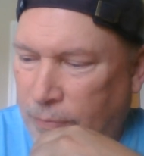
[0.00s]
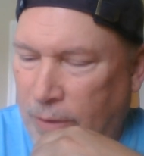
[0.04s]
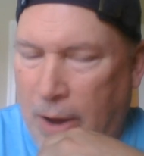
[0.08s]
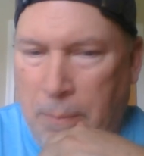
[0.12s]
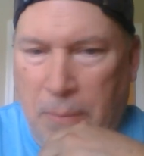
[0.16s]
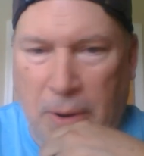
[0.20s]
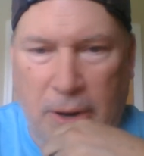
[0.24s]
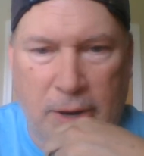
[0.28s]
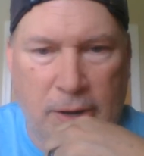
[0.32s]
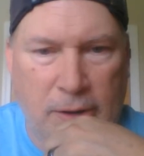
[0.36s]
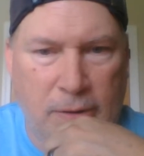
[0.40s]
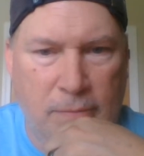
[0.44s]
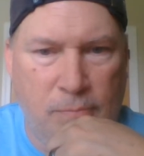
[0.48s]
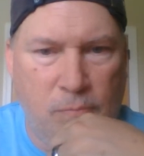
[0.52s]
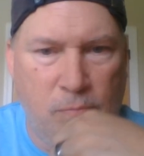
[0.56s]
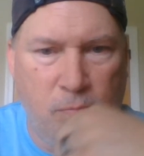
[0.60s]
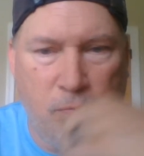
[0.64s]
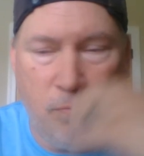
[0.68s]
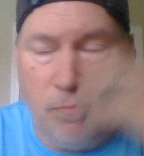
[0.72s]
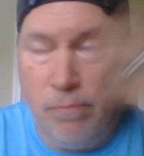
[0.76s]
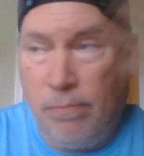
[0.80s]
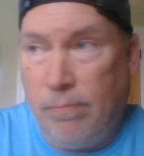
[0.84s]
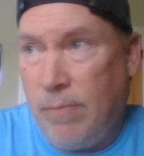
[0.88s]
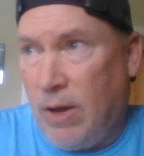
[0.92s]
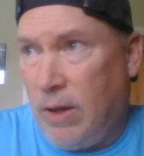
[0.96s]
I might
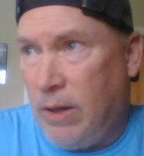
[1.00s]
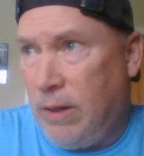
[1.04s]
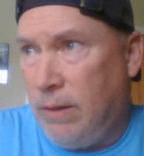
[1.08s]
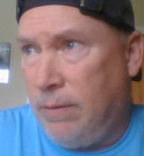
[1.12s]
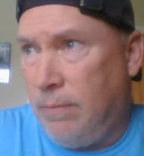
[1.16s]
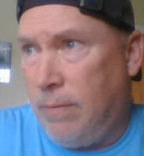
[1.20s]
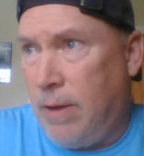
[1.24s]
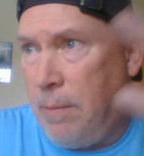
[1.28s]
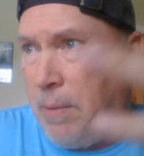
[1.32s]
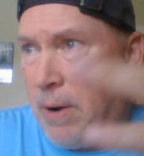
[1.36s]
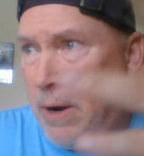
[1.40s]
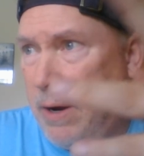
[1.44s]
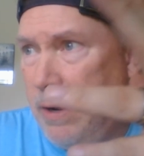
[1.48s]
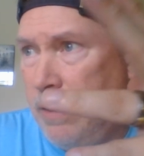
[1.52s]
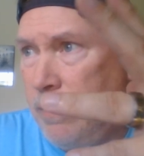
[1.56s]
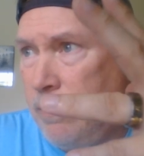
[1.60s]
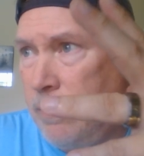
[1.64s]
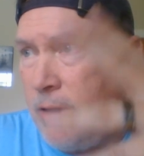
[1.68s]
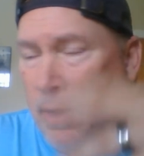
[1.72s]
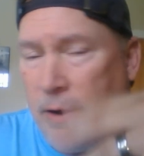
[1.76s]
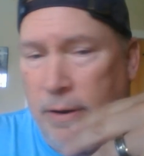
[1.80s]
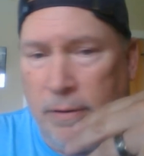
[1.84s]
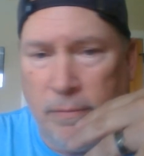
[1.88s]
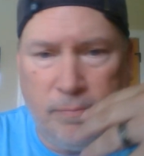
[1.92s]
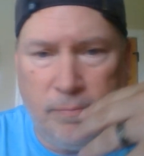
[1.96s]
I might
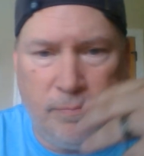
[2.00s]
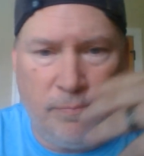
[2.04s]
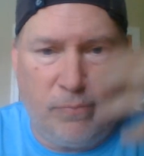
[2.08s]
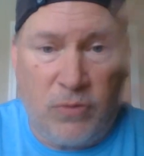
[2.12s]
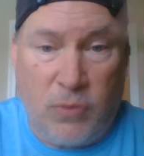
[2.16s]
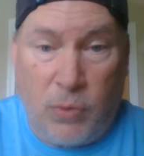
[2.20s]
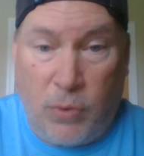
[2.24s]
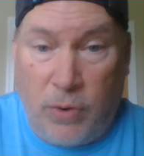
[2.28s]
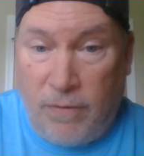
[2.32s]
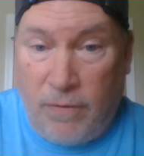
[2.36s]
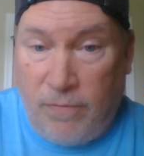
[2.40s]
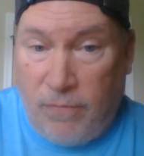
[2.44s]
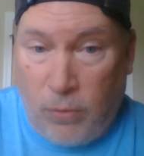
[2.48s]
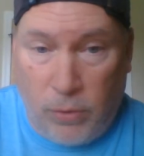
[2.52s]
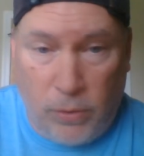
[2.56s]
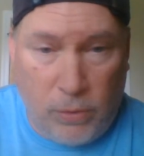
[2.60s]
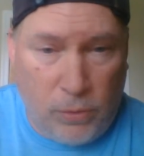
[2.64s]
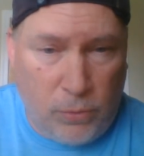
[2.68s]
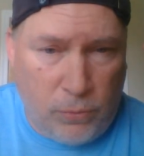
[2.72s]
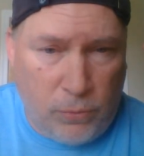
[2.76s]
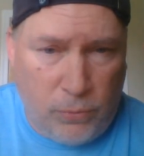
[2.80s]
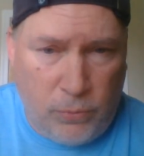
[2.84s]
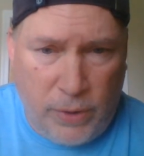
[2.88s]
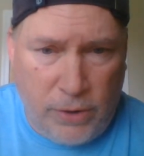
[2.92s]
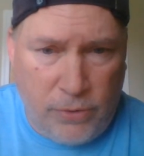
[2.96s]
cut 3 or
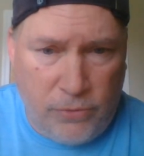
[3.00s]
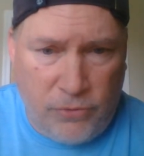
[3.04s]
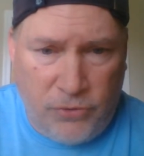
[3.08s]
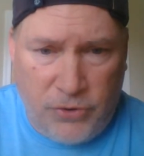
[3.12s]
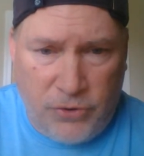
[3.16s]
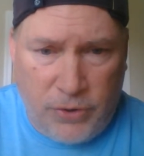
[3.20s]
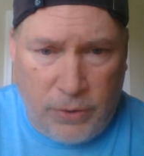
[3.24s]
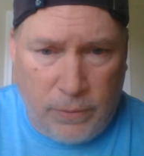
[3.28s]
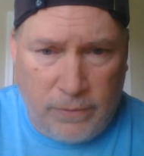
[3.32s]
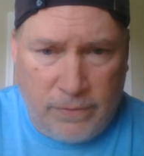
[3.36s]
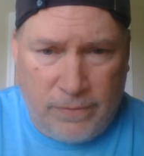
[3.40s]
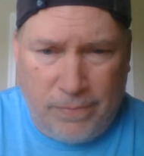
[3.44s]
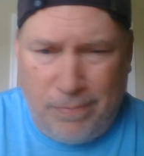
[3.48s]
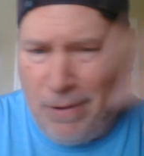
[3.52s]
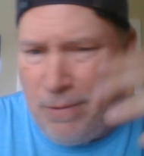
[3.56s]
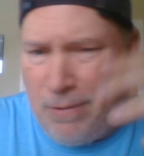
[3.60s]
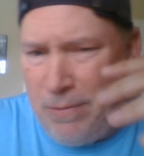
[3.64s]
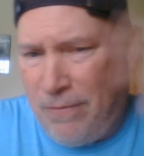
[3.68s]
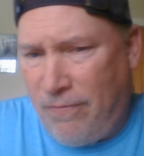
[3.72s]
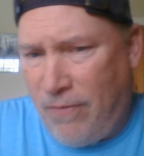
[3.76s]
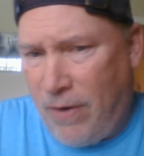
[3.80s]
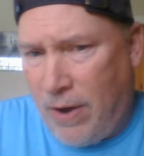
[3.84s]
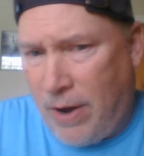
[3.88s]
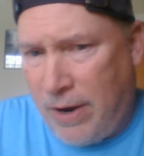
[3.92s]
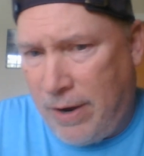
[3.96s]
4 weird jokes, maybe
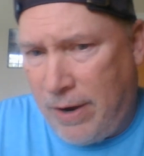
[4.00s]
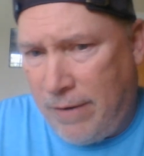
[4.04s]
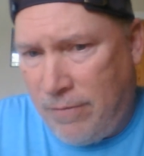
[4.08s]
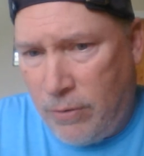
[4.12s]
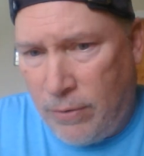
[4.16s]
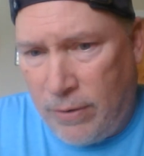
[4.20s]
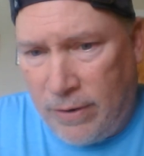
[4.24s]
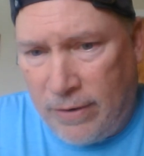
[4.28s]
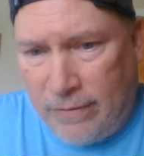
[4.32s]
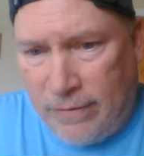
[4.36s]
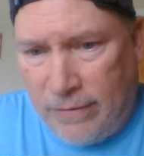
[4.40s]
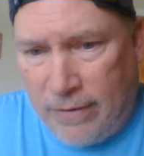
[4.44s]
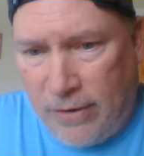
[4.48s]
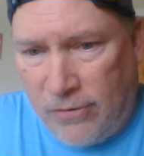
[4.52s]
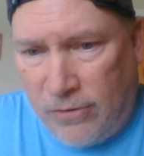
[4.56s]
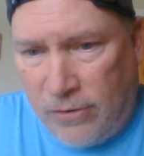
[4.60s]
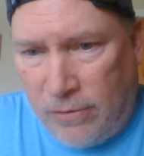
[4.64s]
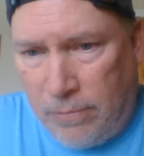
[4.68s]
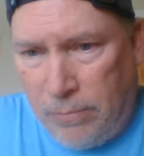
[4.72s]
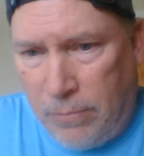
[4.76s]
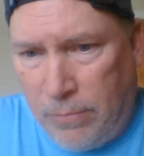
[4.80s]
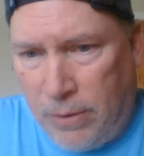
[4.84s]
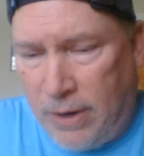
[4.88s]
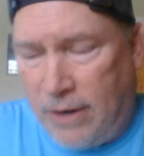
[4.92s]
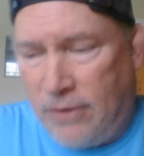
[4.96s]
5 during a
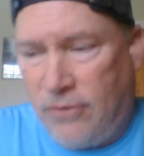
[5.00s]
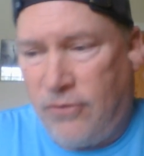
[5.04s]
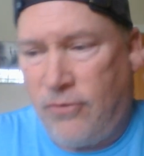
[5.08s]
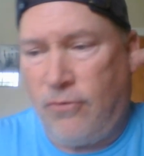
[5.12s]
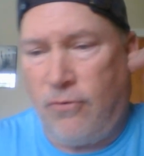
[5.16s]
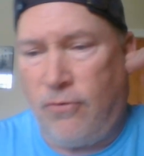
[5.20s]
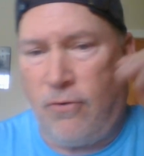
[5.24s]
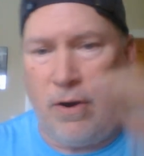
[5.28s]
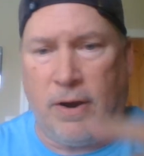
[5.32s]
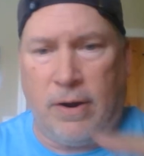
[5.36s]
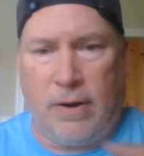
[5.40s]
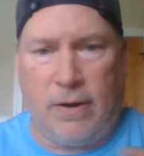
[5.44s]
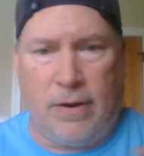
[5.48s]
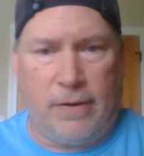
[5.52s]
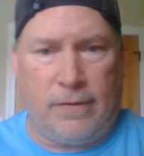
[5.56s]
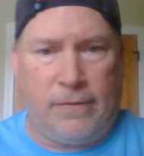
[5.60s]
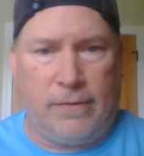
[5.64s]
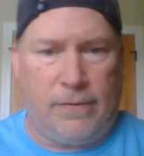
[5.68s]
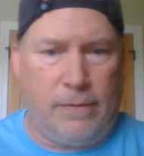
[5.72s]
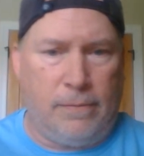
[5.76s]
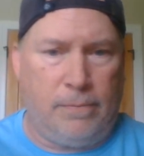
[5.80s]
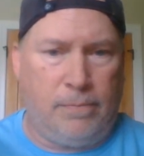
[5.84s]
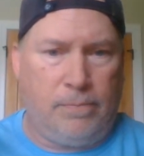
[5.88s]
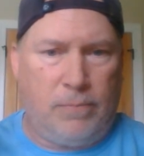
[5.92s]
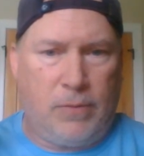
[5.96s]
session, but I try not
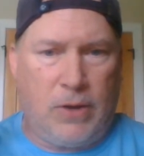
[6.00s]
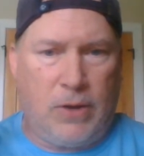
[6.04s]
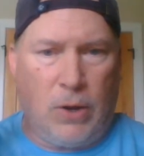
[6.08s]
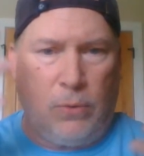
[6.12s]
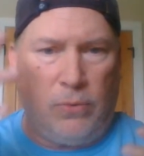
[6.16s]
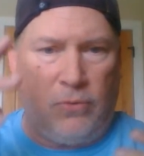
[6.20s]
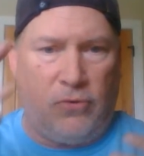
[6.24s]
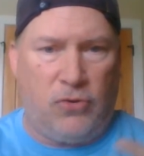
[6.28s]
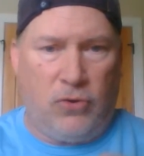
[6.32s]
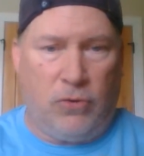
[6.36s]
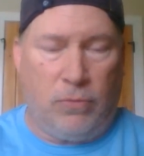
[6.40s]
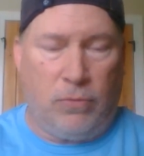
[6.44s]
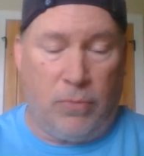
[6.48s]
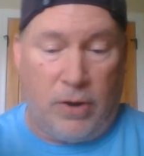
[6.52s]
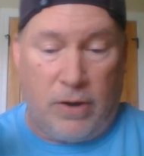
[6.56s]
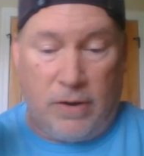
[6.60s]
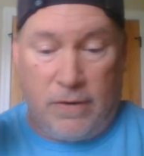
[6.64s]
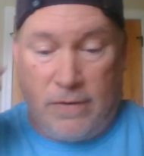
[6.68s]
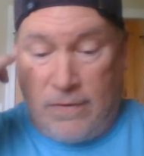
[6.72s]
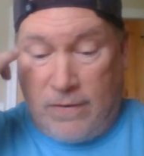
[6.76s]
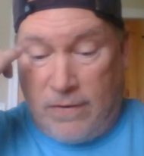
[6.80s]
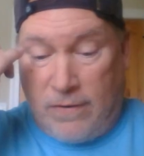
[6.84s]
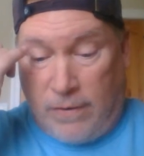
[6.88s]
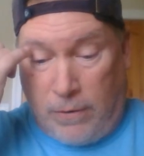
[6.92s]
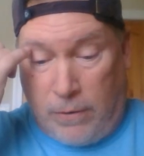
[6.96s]
to go too
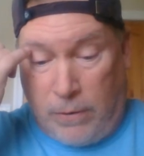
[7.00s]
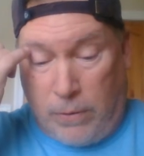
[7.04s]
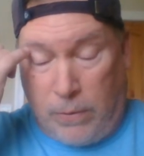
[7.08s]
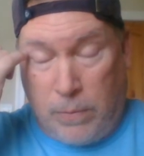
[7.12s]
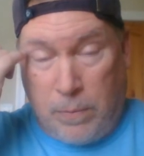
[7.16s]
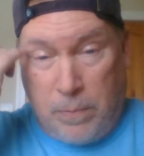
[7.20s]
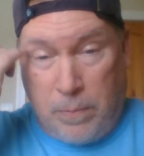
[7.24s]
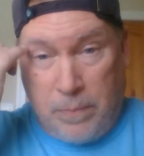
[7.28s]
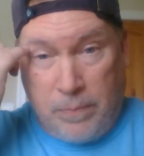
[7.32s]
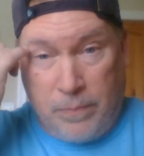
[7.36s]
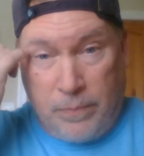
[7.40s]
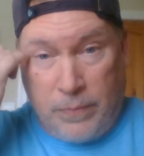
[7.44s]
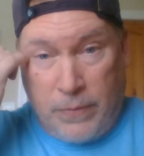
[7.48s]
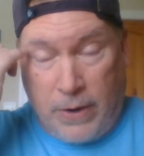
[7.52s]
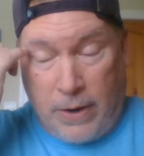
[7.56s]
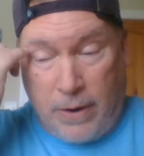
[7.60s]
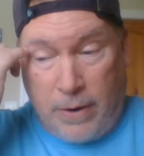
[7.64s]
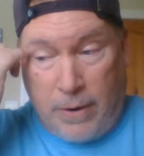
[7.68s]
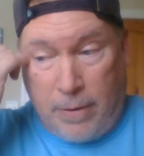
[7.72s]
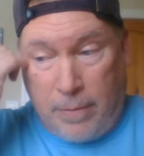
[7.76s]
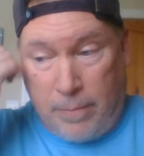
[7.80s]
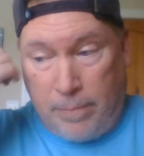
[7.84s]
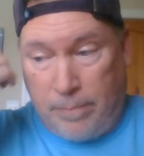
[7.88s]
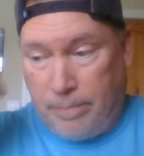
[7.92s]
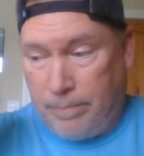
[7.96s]
much. So
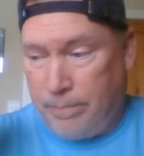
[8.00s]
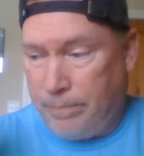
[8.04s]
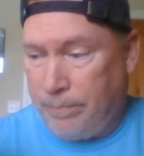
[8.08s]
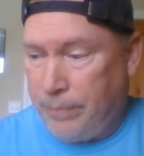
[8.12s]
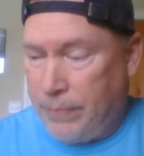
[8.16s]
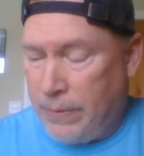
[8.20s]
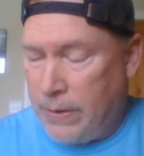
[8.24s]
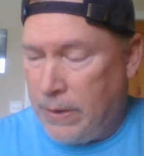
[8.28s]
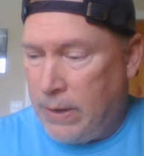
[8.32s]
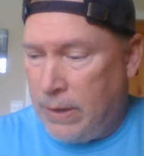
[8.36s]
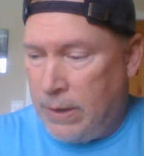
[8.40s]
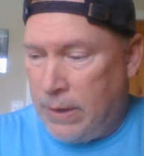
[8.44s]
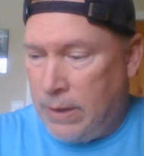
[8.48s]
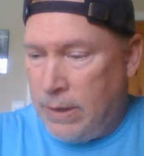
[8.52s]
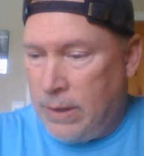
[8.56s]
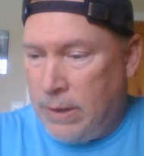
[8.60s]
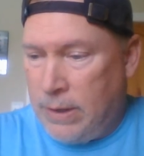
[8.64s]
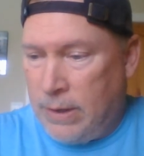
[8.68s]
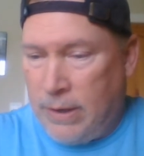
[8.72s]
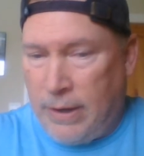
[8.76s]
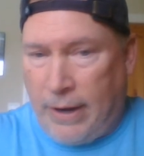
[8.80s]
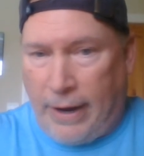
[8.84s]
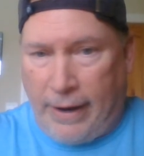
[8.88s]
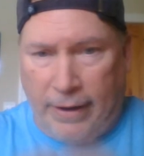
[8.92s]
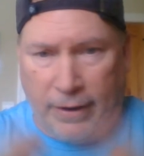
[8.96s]
um,
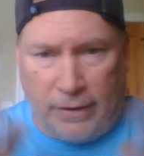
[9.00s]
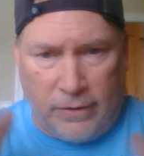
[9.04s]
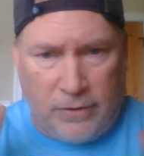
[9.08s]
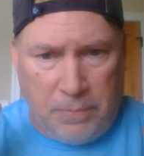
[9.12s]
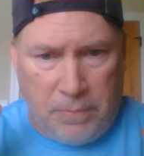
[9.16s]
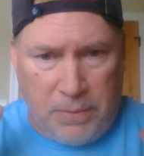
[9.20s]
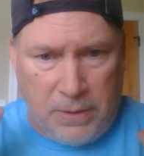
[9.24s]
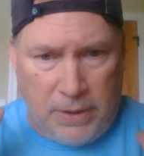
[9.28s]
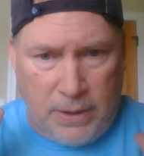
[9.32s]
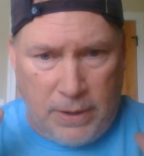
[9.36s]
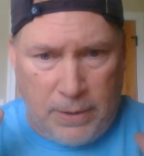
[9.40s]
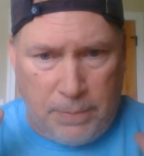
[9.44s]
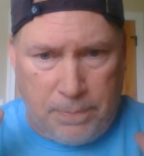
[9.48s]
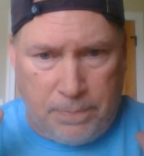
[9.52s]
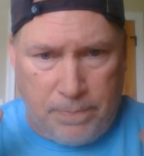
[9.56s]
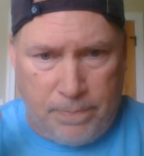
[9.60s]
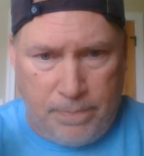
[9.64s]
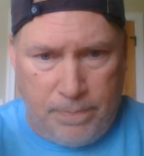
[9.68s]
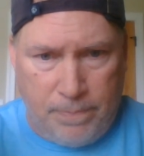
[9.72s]
I like to be